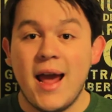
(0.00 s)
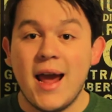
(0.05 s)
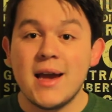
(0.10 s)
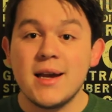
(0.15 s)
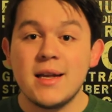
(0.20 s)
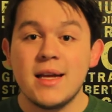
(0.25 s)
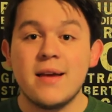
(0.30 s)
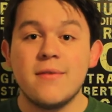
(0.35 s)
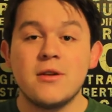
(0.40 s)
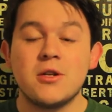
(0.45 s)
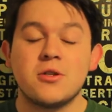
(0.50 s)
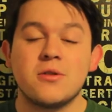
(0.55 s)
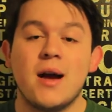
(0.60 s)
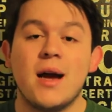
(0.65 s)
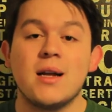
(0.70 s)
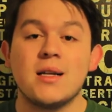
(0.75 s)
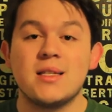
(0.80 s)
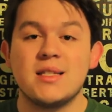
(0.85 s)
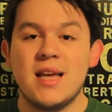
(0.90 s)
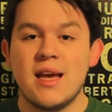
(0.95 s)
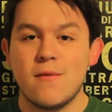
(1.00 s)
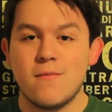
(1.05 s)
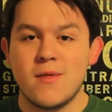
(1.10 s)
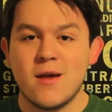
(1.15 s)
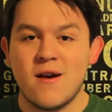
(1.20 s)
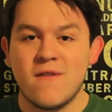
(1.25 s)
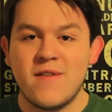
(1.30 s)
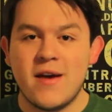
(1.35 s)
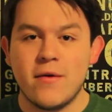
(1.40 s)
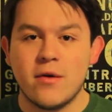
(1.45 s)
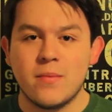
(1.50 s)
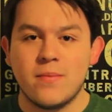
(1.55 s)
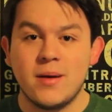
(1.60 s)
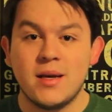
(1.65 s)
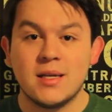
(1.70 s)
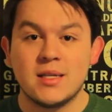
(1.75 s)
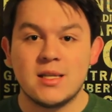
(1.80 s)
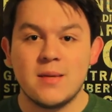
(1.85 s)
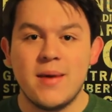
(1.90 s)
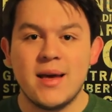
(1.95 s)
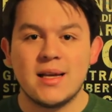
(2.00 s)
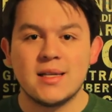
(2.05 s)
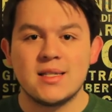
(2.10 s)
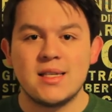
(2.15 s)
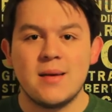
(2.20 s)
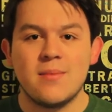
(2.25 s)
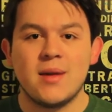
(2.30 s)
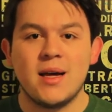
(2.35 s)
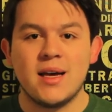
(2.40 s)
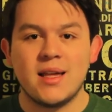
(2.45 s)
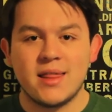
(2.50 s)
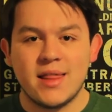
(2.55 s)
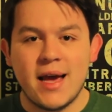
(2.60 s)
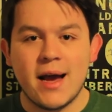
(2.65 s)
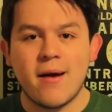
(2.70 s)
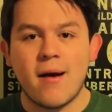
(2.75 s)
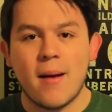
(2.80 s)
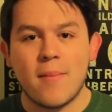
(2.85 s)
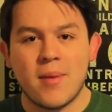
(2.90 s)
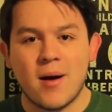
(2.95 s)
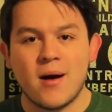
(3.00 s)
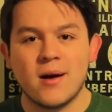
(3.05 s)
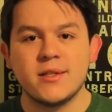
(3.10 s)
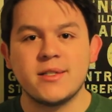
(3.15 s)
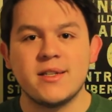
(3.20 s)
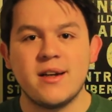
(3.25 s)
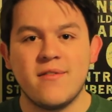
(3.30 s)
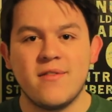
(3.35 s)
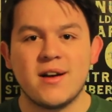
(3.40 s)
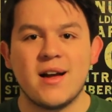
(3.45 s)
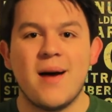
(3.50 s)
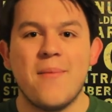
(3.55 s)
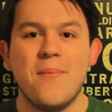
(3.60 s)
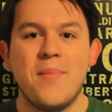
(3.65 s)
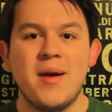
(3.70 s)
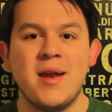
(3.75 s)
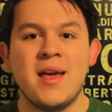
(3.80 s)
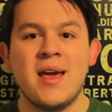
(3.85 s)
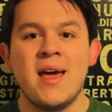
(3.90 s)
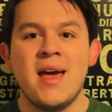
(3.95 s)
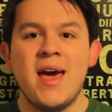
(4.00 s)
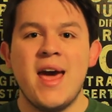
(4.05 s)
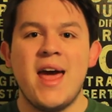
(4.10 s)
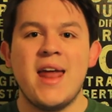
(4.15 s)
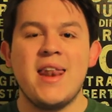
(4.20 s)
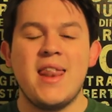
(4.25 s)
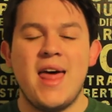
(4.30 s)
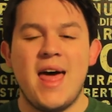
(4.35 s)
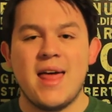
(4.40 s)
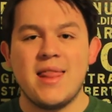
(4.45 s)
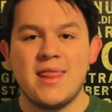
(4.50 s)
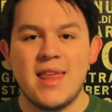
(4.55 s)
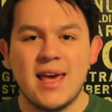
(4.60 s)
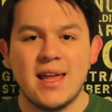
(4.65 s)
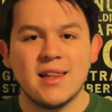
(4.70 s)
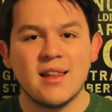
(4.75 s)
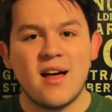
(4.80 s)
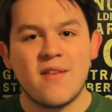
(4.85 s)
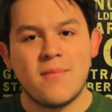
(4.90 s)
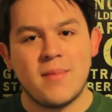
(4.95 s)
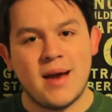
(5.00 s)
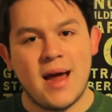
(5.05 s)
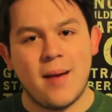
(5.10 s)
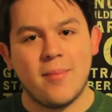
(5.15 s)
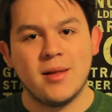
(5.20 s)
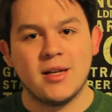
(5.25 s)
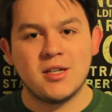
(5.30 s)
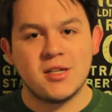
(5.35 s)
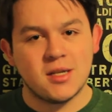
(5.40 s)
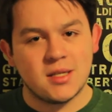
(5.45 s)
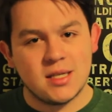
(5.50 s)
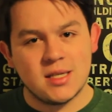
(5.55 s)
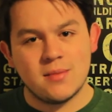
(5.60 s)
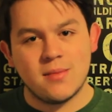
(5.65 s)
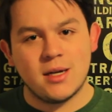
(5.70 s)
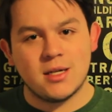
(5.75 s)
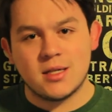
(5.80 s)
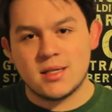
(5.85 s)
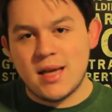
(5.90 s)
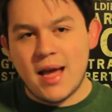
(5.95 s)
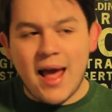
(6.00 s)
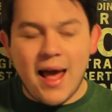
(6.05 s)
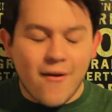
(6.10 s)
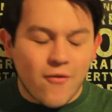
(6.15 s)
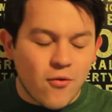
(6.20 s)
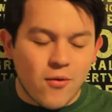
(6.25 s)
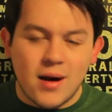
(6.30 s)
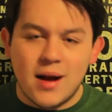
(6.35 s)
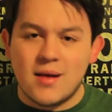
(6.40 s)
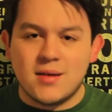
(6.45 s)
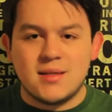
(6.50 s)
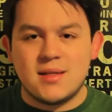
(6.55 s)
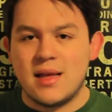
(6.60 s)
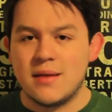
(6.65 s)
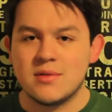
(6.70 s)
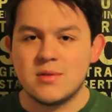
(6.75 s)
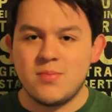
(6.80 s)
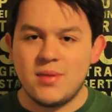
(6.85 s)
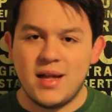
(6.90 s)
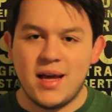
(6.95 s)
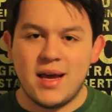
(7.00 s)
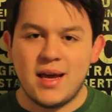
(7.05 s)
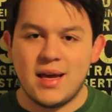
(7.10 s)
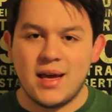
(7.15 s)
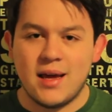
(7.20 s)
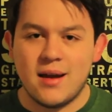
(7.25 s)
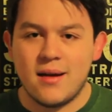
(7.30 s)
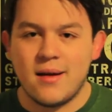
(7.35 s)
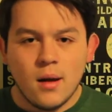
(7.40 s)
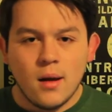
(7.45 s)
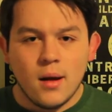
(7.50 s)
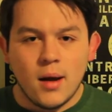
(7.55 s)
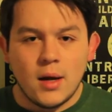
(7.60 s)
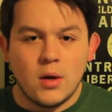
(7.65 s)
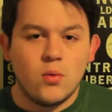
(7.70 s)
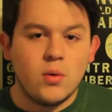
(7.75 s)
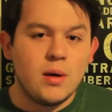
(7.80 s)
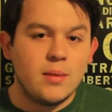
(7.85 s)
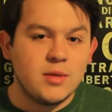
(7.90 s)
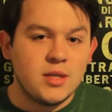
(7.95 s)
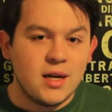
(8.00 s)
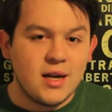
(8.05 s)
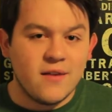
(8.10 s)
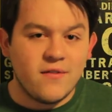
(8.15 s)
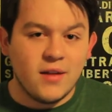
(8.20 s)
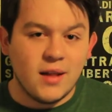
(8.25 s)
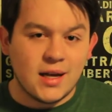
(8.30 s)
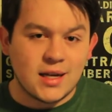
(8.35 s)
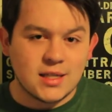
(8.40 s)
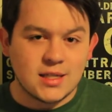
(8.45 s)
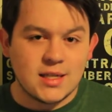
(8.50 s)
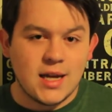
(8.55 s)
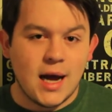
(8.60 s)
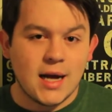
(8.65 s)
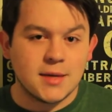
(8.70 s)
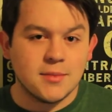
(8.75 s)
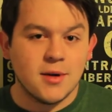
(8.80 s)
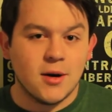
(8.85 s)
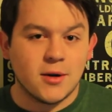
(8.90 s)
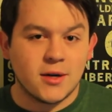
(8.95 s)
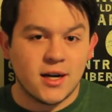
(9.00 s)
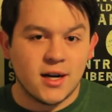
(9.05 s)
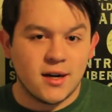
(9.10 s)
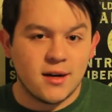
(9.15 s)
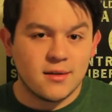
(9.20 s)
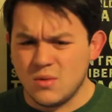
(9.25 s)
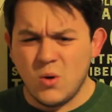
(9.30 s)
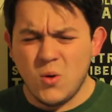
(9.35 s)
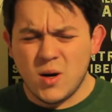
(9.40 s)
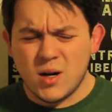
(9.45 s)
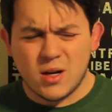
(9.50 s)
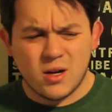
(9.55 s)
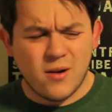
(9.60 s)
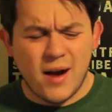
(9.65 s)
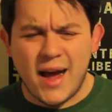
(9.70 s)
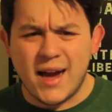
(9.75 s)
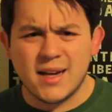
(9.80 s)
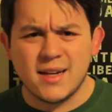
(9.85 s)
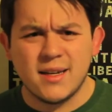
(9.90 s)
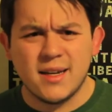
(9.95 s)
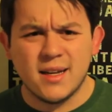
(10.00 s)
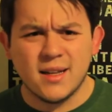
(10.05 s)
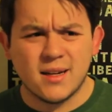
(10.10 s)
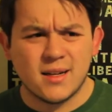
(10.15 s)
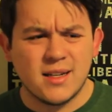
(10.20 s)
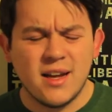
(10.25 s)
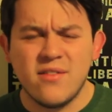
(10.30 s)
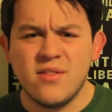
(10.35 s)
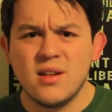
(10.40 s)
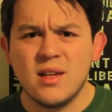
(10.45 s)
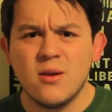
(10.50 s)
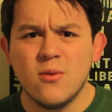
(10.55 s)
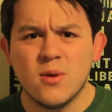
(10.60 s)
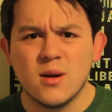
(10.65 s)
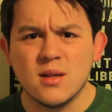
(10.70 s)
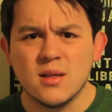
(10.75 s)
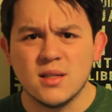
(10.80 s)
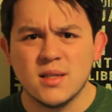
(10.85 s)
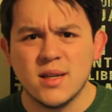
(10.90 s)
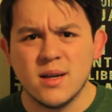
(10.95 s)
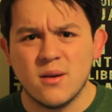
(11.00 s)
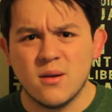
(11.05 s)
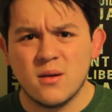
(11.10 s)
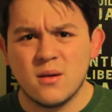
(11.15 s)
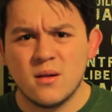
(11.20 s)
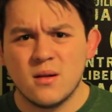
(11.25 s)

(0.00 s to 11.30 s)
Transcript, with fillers: and even try to save their favorite piece to make it seem like they're a person of a company and that they love Monopoly just as much as everyone else loves playing it. And when I'm done, I feel like a stockbroker or crack dealer, definitely one of the two.